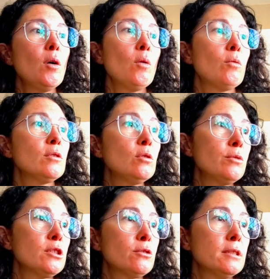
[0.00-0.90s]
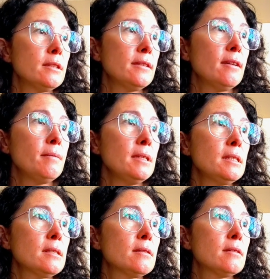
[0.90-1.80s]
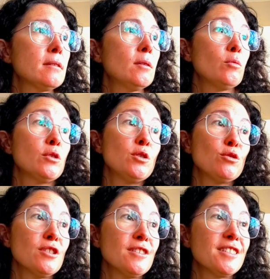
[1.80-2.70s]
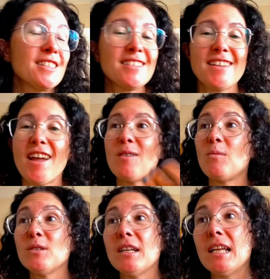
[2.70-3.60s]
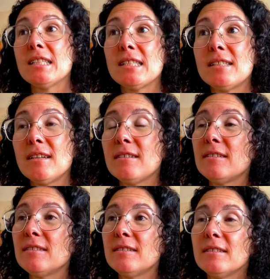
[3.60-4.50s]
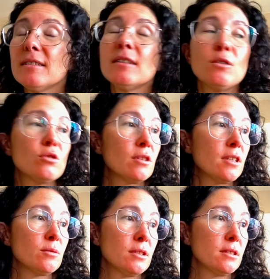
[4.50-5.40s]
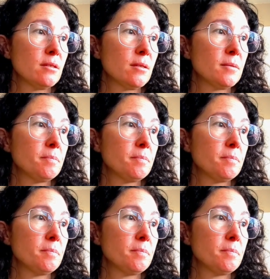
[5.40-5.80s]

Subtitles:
What do we store in the database? What users and what classes the user has registered.